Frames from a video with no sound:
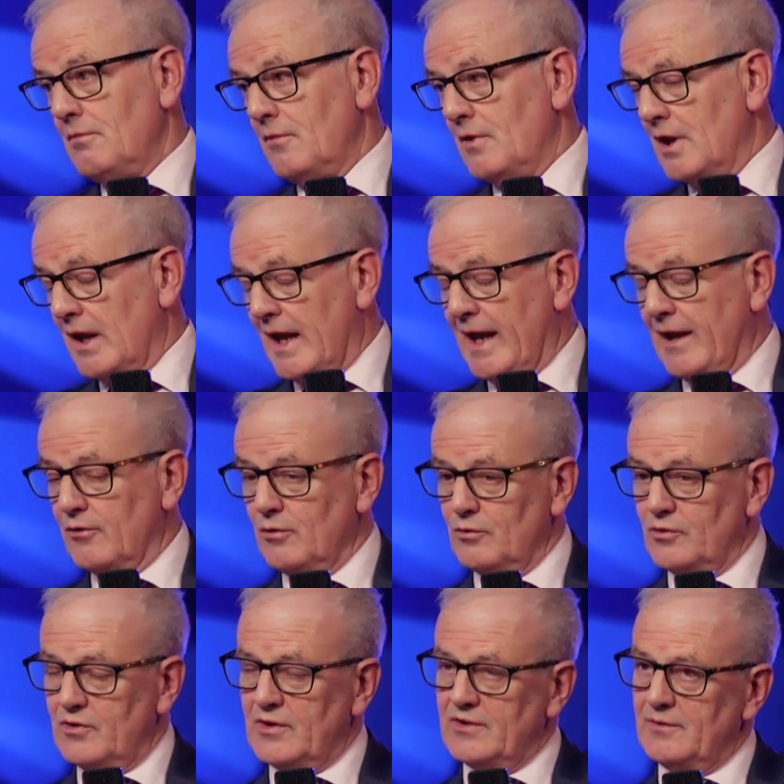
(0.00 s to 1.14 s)
the lad
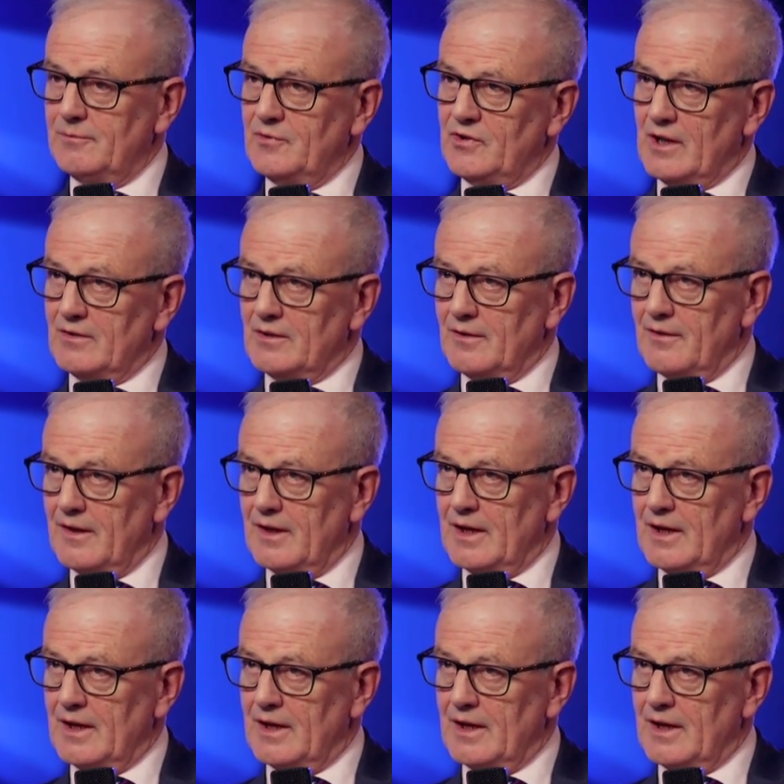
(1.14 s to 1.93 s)
who's sent her the,